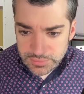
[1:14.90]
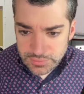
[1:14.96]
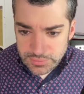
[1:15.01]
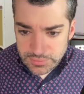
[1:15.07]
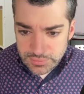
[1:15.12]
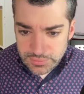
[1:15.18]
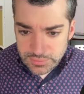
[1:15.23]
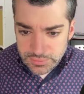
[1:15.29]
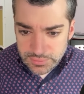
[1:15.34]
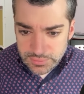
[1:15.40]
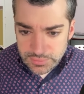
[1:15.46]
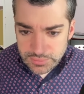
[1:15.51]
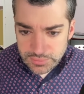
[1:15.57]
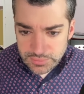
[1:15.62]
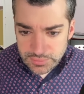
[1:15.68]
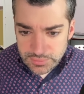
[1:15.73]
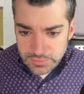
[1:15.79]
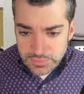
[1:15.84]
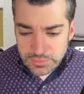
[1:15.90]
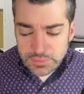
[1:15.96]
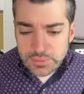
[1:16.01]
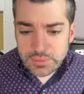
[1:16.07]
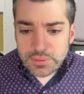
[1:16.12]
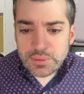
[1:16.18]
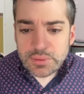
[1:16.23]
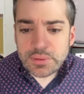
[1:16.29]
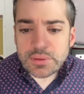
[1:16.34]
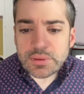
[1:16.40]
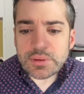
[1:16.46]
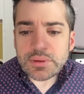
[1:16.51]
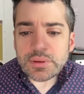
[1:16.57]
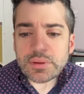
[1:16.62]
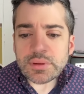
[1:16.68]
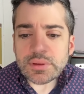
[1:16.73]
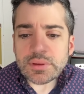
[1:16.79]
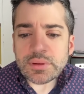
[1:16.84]

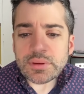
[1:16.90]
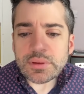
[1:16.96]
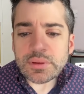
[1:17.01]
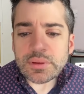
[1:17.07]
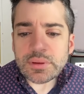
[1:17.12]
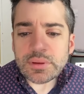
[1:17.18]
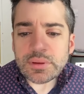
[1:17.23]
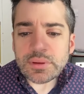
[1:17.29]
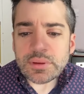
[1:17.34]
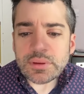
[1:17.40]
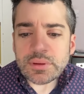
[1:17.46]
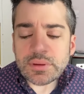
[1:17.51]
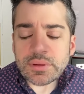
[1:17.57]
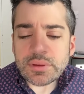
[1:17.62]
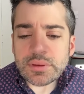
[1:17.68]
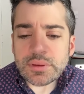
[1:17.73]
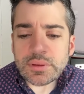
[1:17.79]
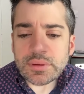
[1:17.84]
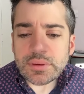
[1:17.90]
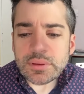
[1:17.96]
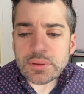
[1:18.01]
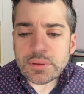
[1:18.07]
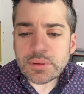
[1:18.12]
(silence)